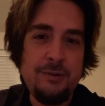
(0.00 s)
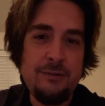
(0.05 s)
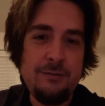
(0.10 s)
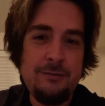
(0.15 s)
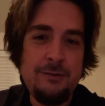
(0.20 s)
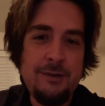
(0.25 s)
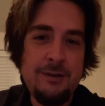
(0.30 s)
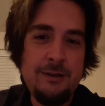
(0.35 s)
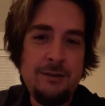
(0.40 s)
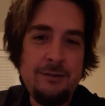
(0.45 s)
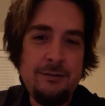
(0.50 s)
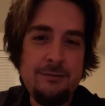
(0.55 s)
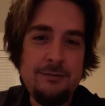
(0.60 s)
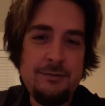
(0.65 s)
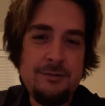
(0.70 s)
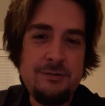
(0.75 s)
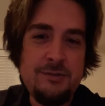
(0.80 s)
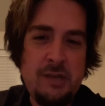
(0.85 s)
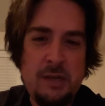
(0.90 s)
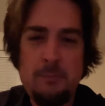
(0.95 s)
But
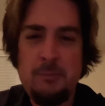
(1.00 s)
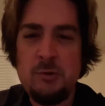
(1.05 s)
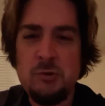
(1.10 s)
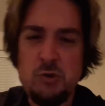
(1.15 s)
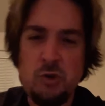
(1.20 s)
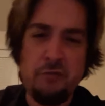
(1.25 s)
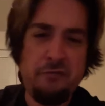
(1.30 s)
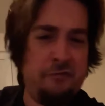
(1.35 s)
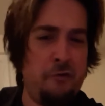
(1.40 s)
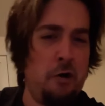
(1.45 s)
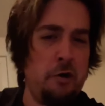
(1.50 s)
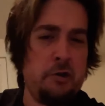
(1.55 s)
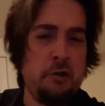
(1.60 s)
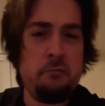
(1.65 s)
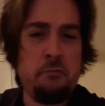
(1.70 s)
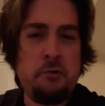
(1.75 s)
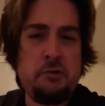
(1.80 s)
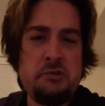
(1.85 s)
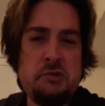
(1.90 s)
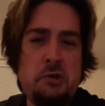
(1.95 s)
team was like, fuck
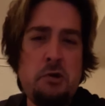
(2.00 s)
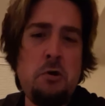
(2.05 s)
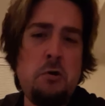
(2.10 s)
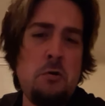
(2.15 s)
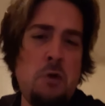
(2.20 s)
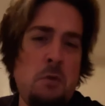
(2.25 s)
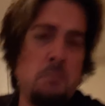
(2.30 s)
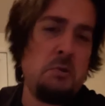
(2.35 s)
it, let's go.